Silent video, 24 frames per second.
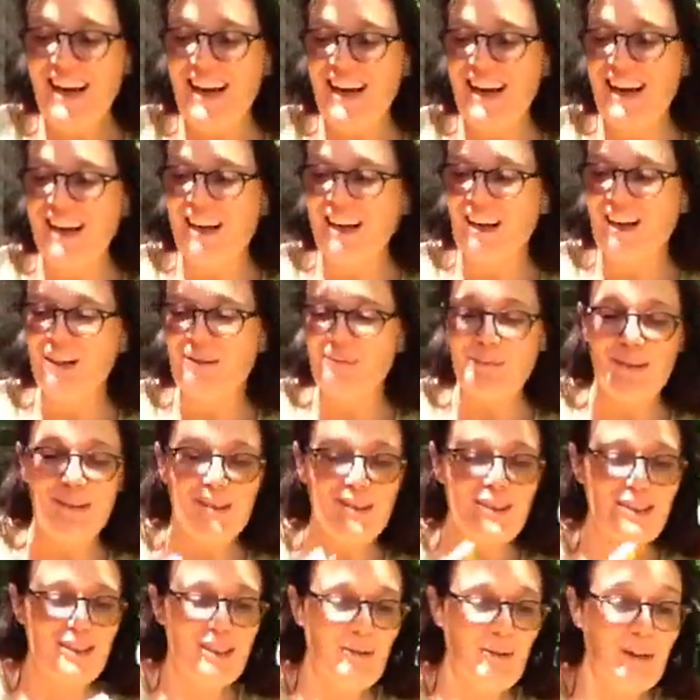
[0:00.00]
Um,
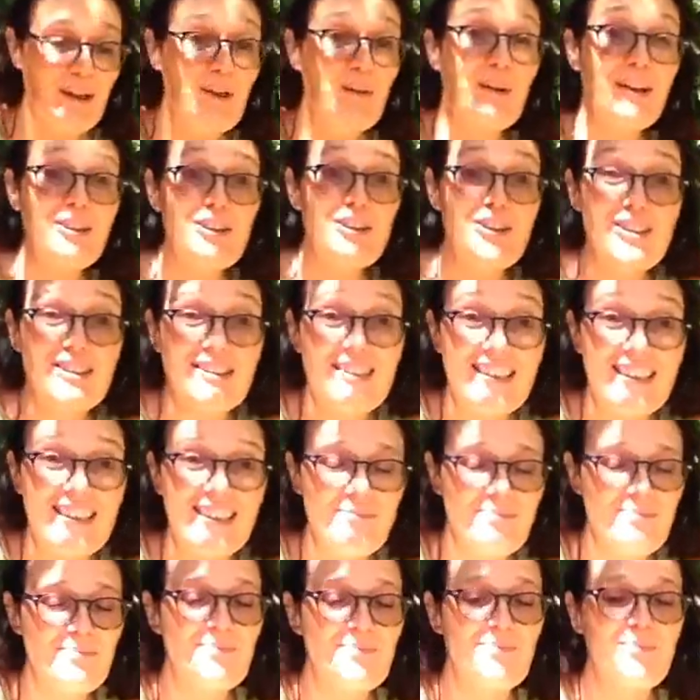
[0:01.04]
and so I questioned
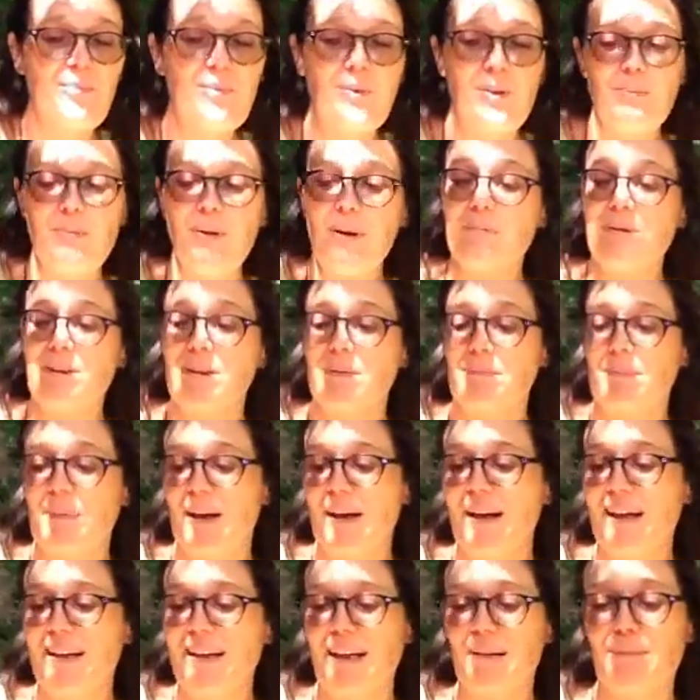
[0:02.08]
it, popped it
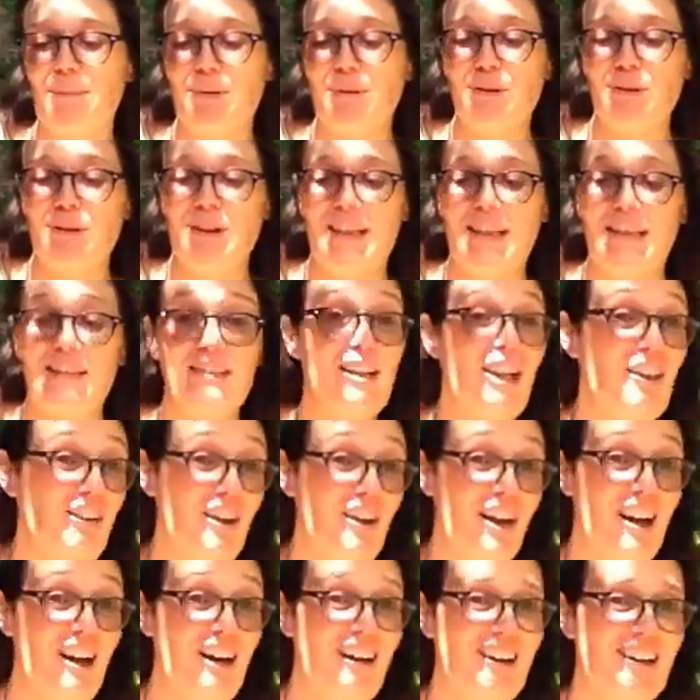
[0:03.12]
back, and pulled out another
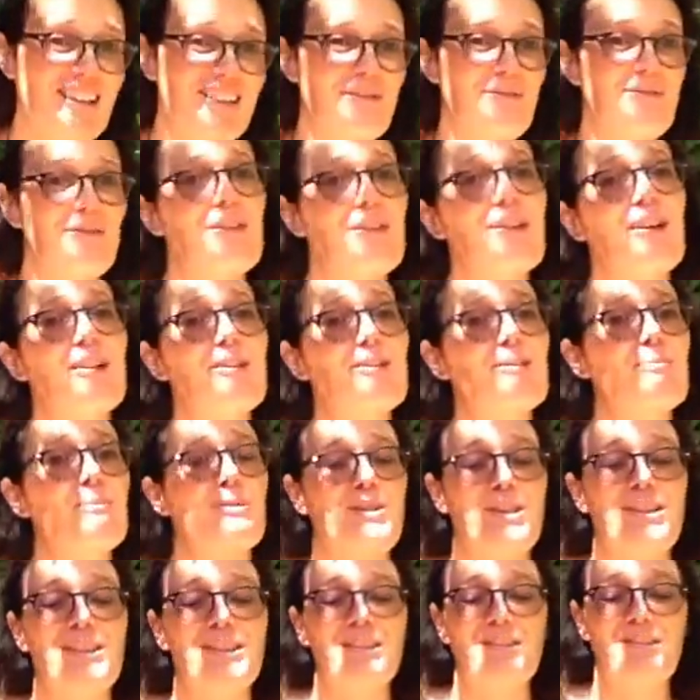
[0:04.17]
card for those
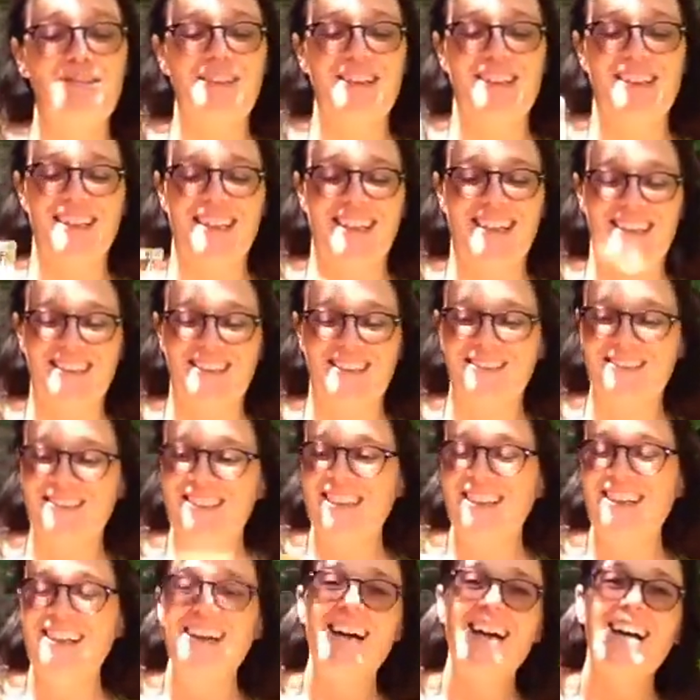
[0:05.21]
watching the video,
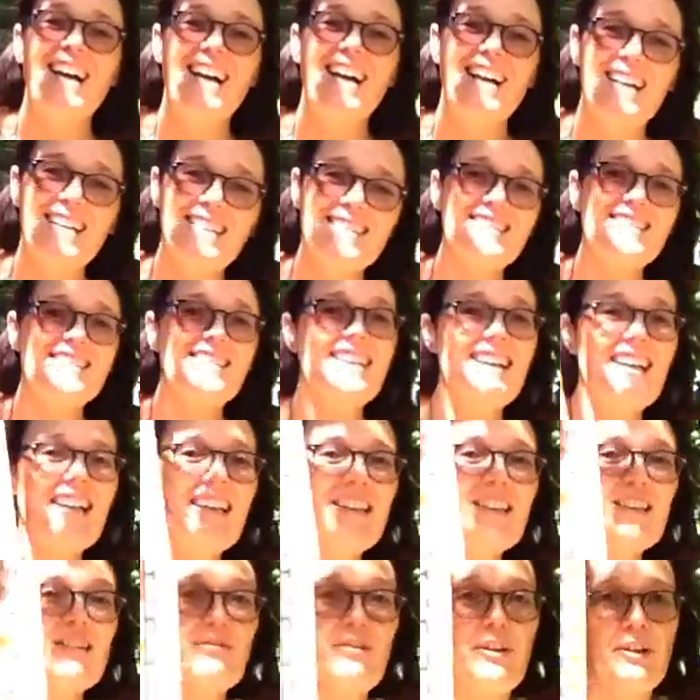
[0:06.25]
and
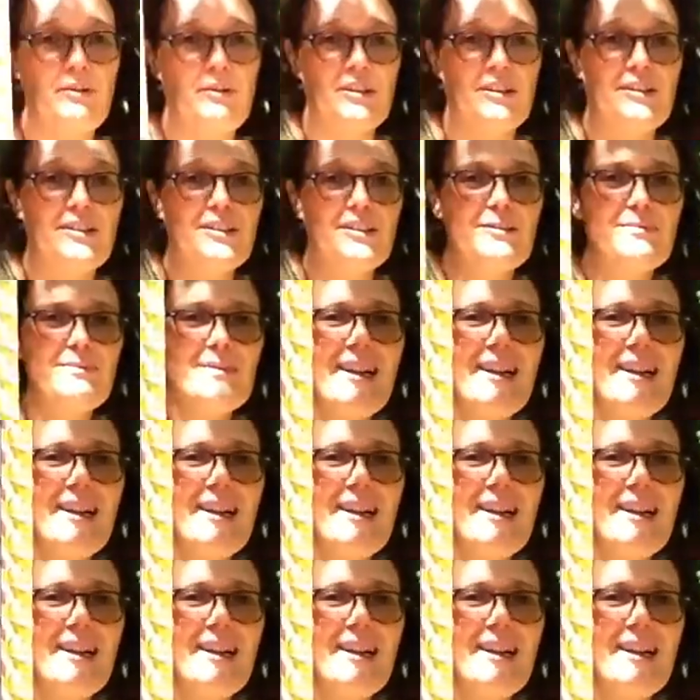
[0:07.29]
it's focus.